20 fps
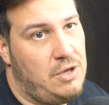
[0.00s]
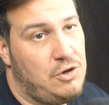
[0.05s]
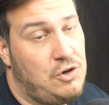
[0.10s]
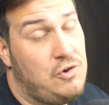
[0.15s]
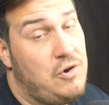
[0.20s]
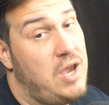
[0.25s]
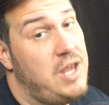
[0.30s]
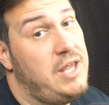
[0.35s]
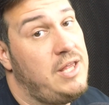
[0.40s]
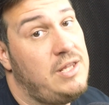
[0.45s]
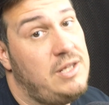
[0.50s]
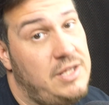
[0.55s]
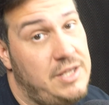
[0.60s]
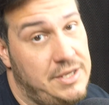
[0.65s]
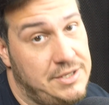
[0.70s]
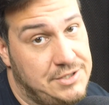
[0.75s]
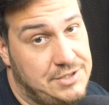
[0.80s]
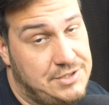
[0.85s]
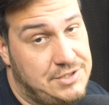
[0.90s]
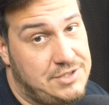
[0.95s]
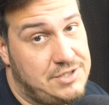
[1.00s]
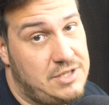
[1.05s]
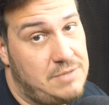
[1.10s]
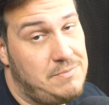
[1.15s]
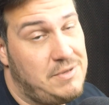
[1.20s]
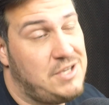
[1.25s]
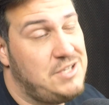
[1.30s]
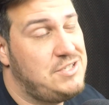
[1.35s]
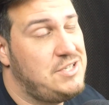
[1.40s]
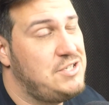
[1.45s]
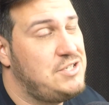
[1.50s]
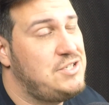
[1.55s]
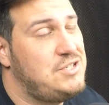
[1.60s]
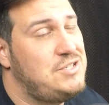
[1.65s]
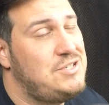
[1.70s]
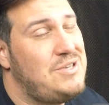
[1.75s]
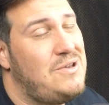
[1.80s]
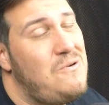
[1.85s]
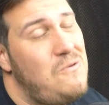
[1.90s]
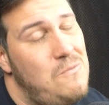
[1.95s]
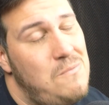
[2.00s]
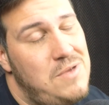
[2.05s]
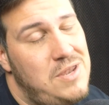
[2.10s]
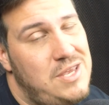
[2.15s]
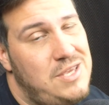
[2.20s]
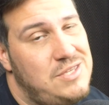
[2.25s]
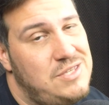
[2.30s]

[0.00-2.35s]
creating lists, because there's so many